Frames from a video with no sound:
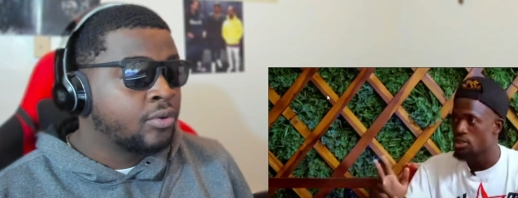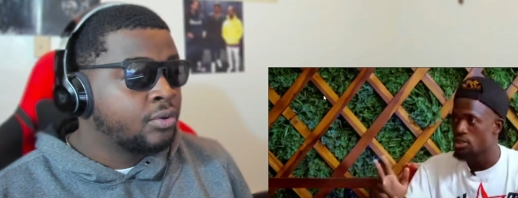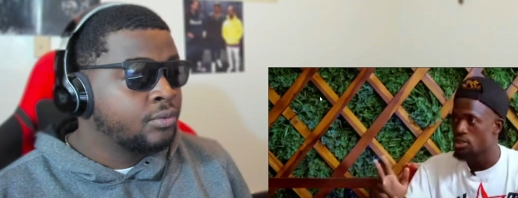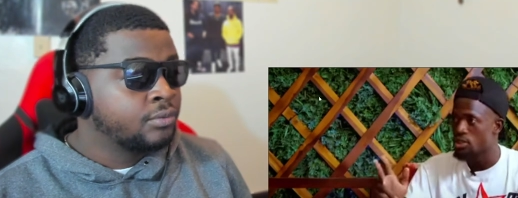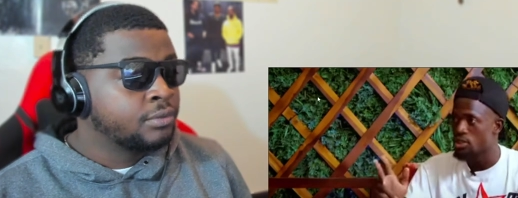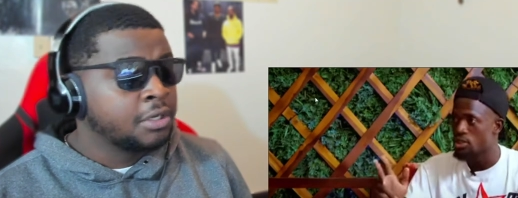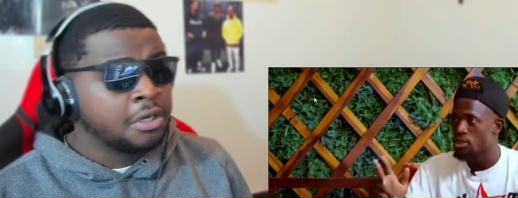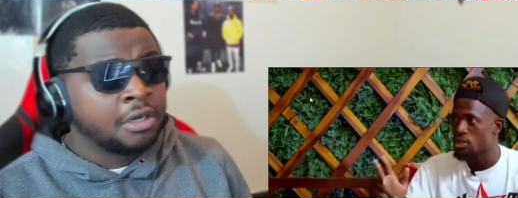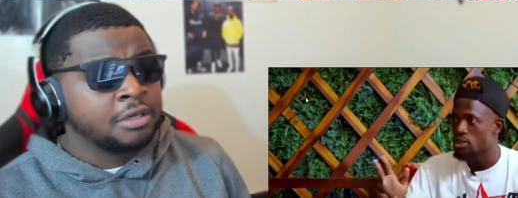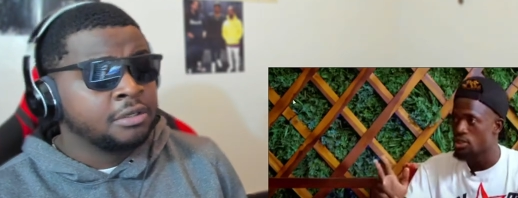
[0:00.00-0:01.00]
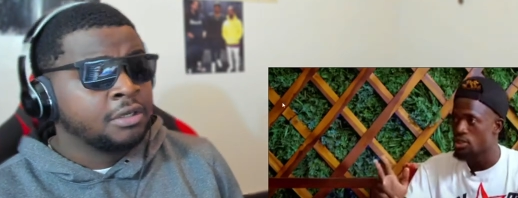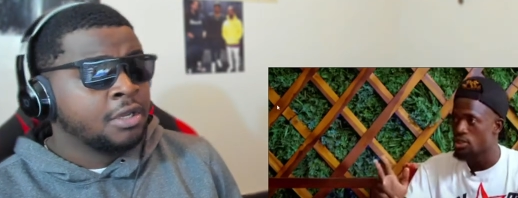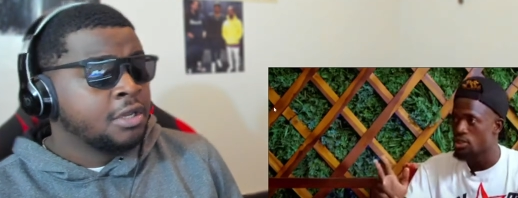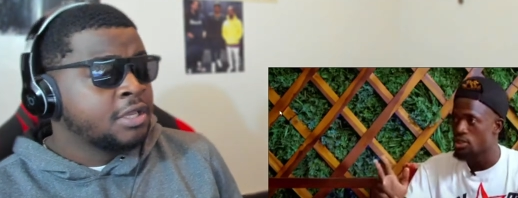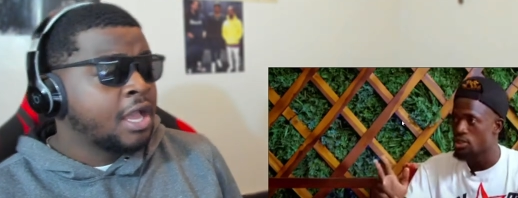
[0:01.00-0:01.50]
Speaker 1: cool. Oh,
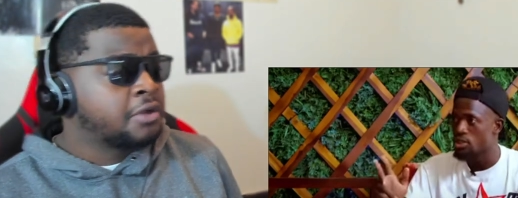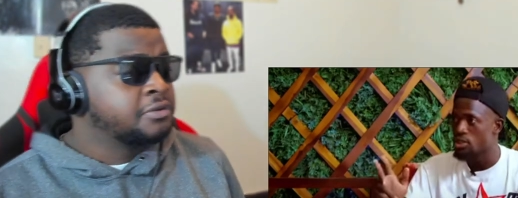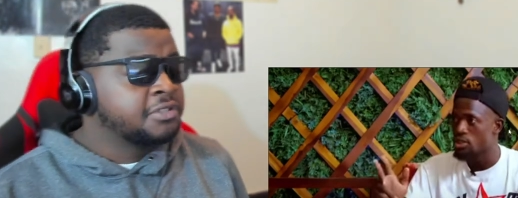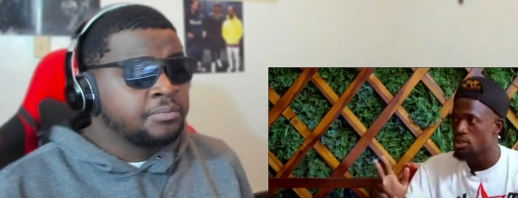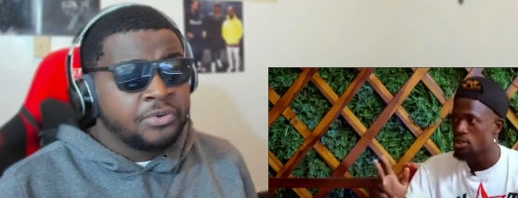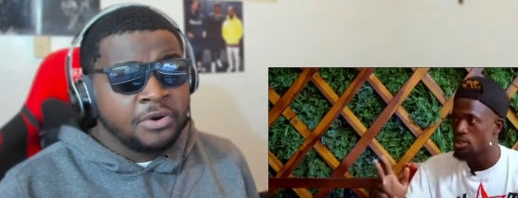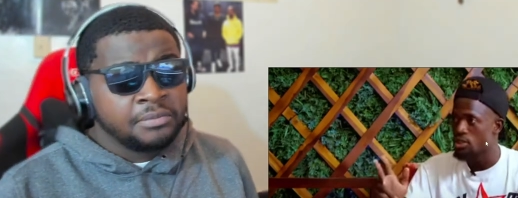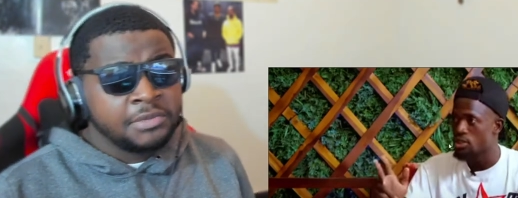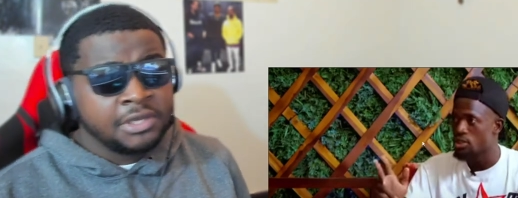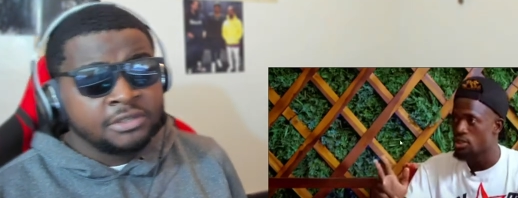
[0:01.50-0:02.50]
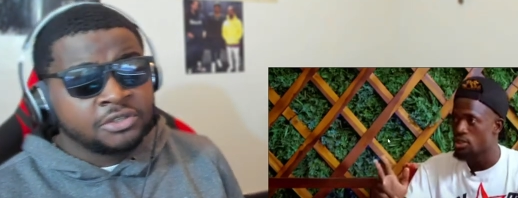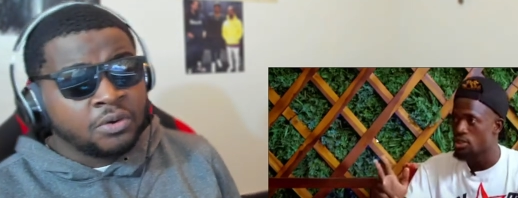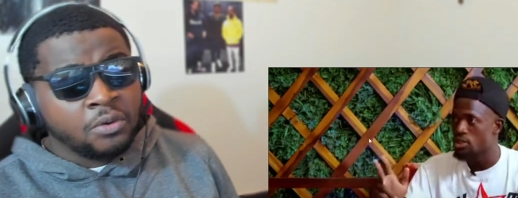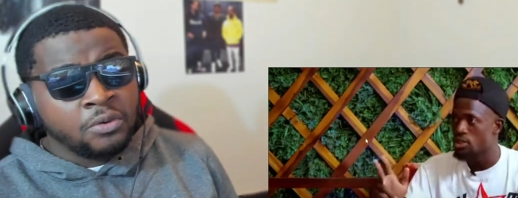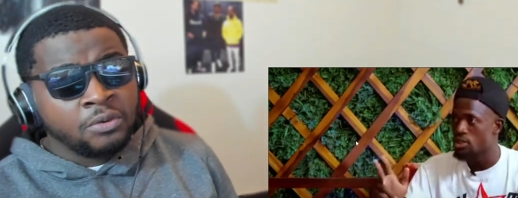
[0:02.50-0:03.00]
y'all don't support me, it's
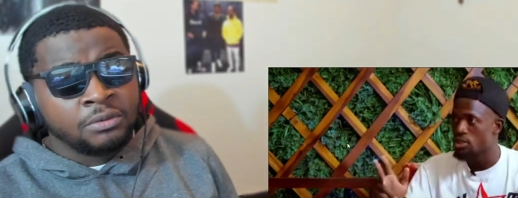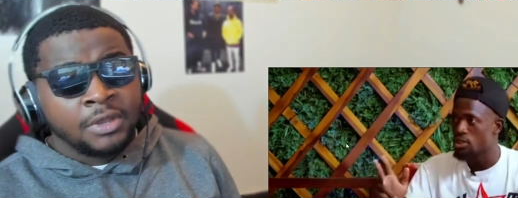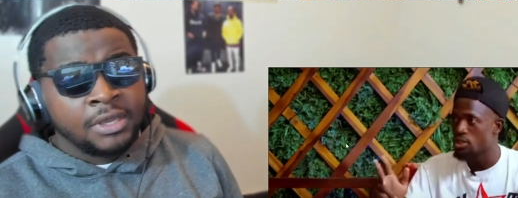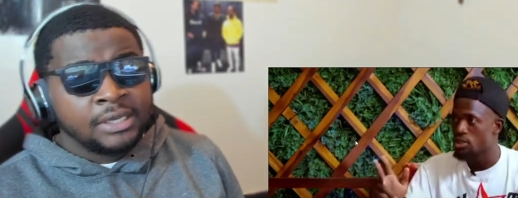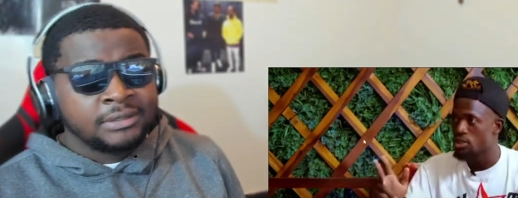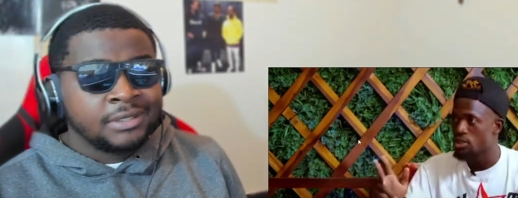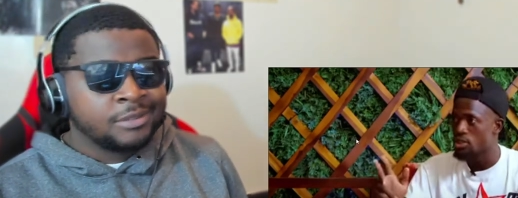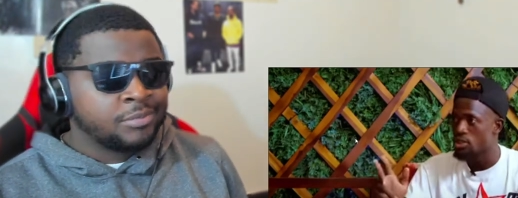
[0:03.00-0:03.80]
cool. It's this